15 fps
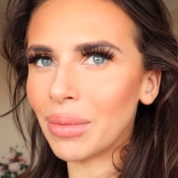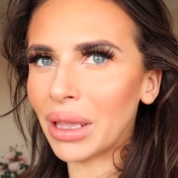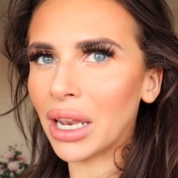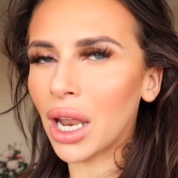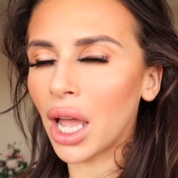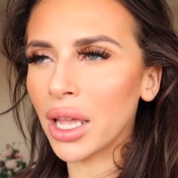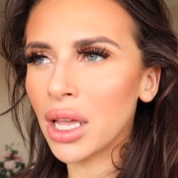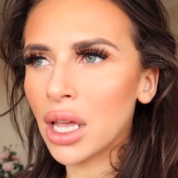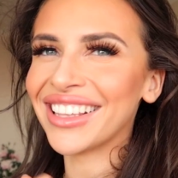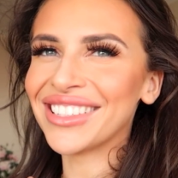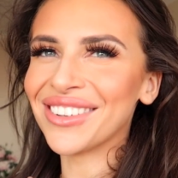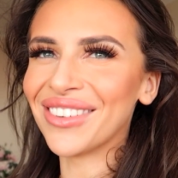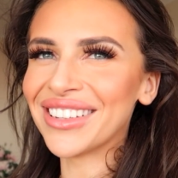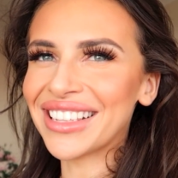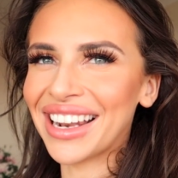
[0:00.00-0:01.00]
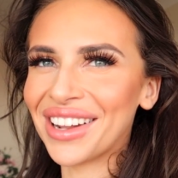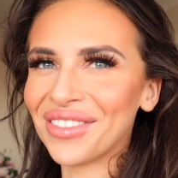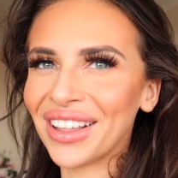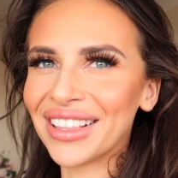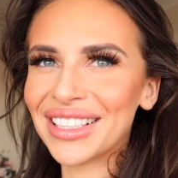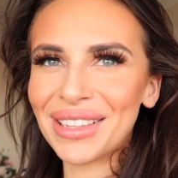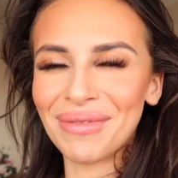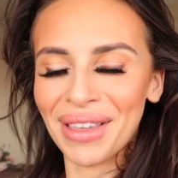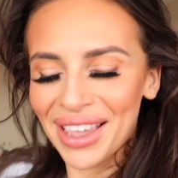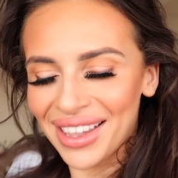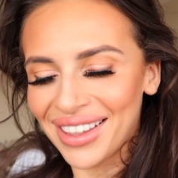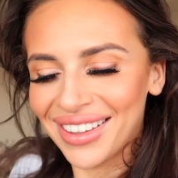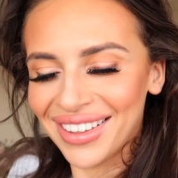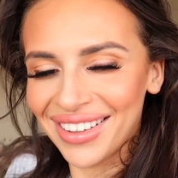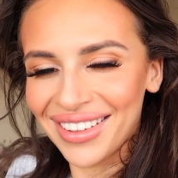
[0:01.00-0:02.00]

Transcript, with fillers: me like, he's always going to fancy me.